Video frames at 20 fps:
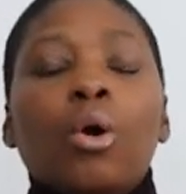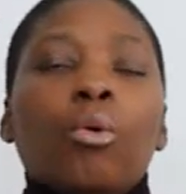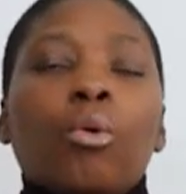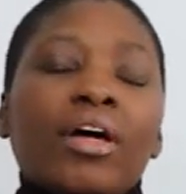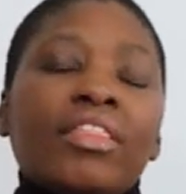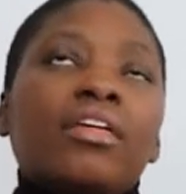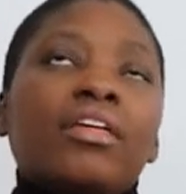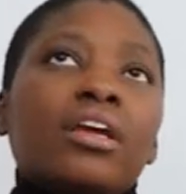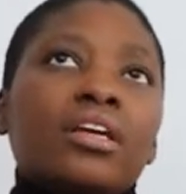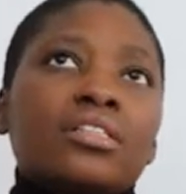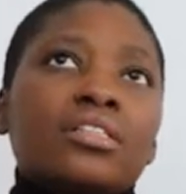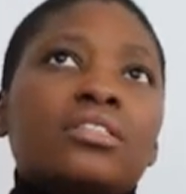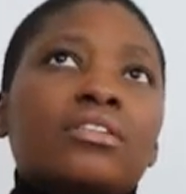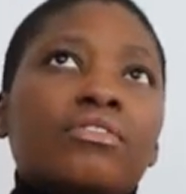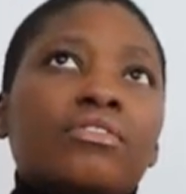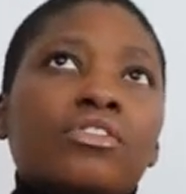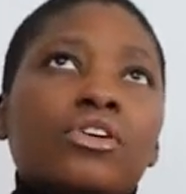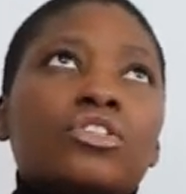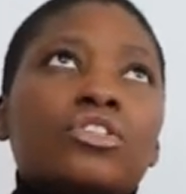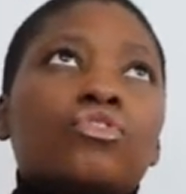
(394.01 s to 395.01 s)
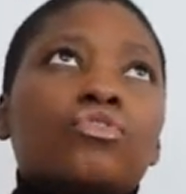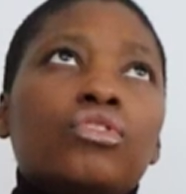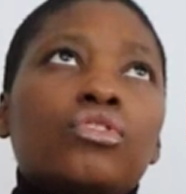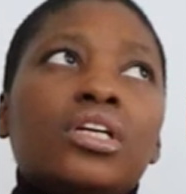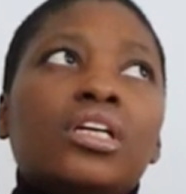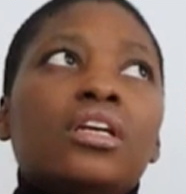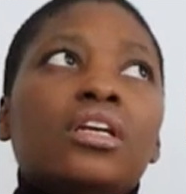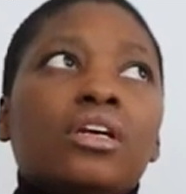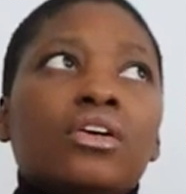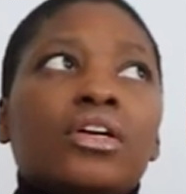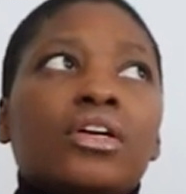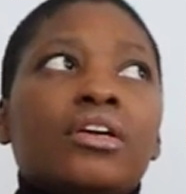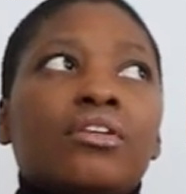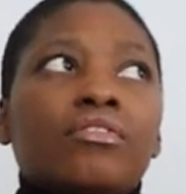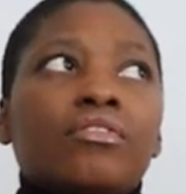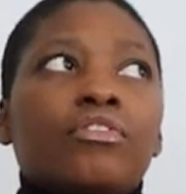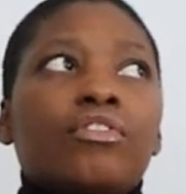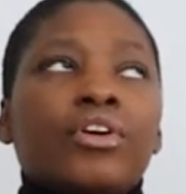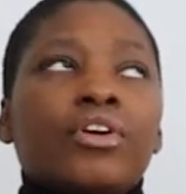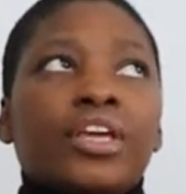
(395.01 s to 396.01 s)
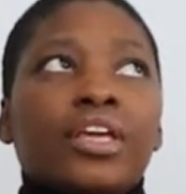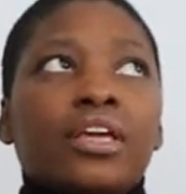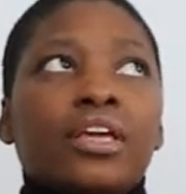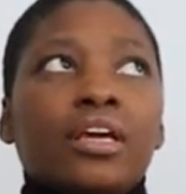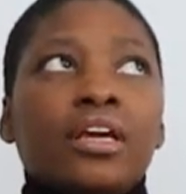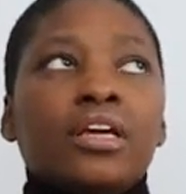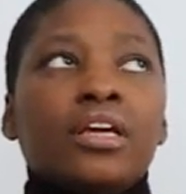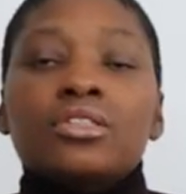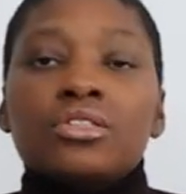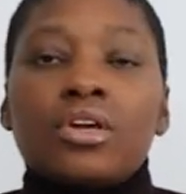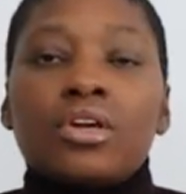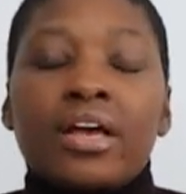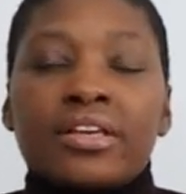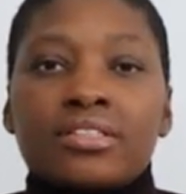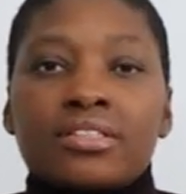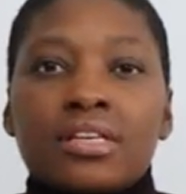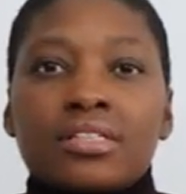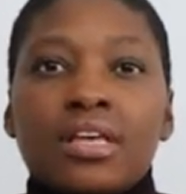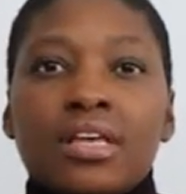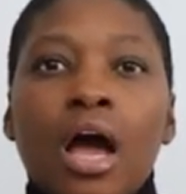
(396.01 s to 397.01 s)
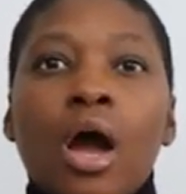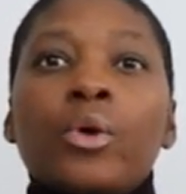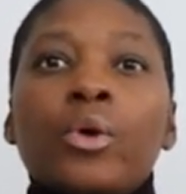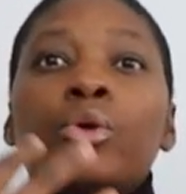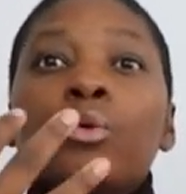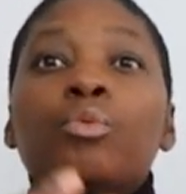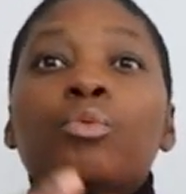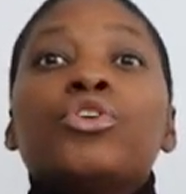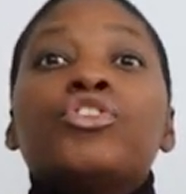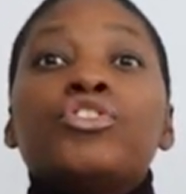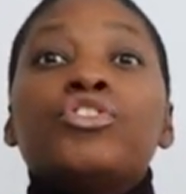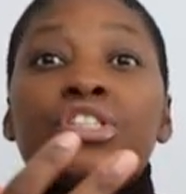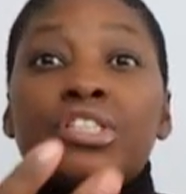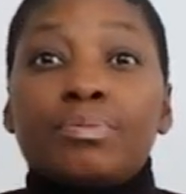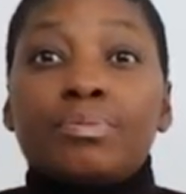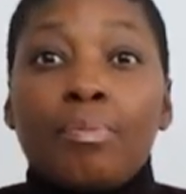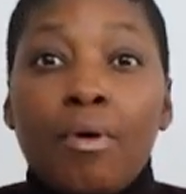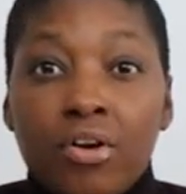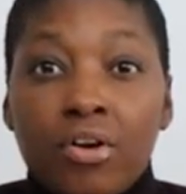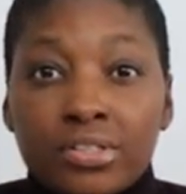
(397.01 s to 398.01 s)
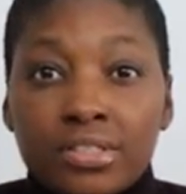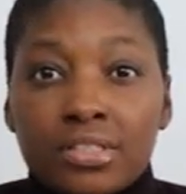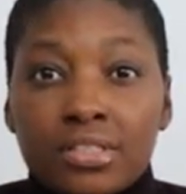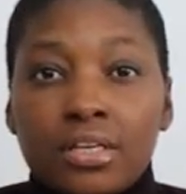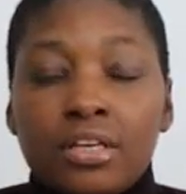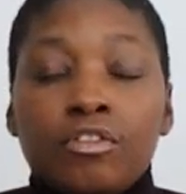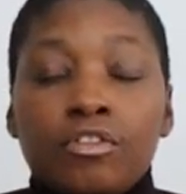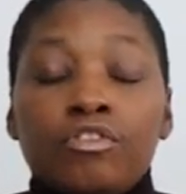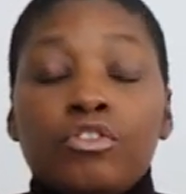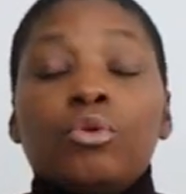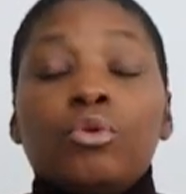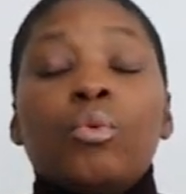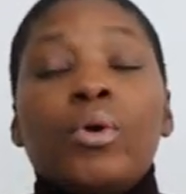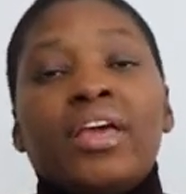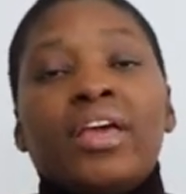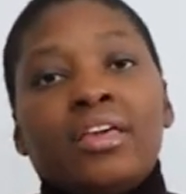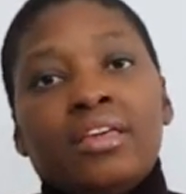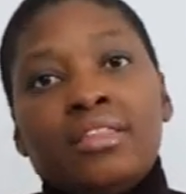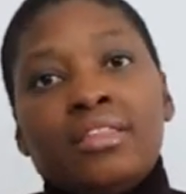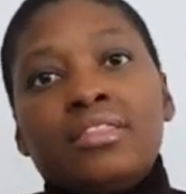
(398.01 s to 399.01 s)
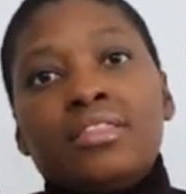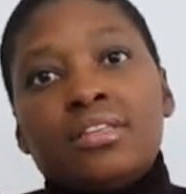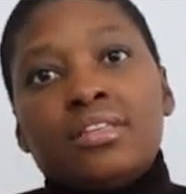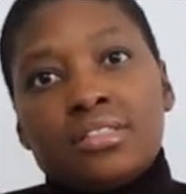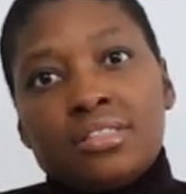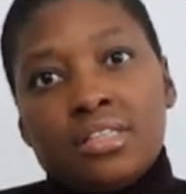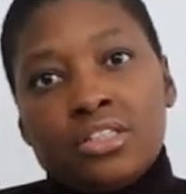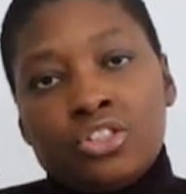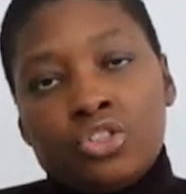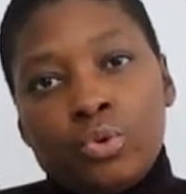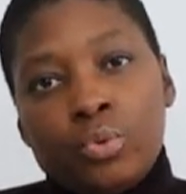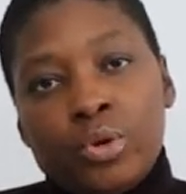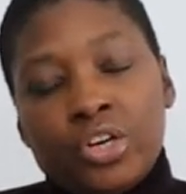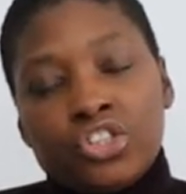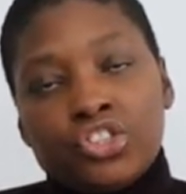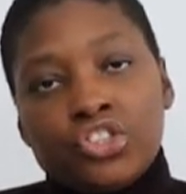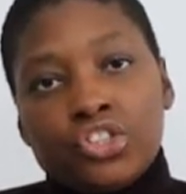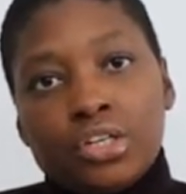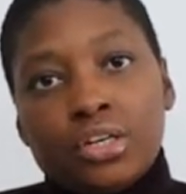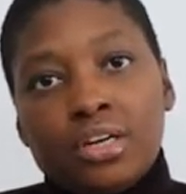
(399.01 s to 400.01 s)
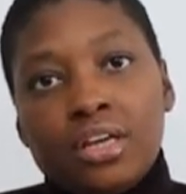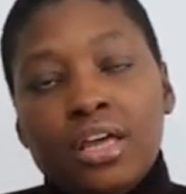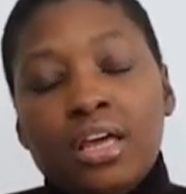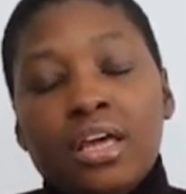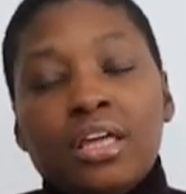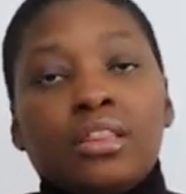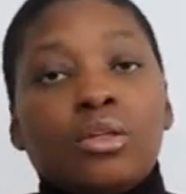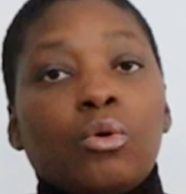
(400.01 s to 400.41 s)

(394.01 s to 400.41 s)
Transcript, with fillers: What the interviewer is really looking for here is to access how you would respond if you were in this situation.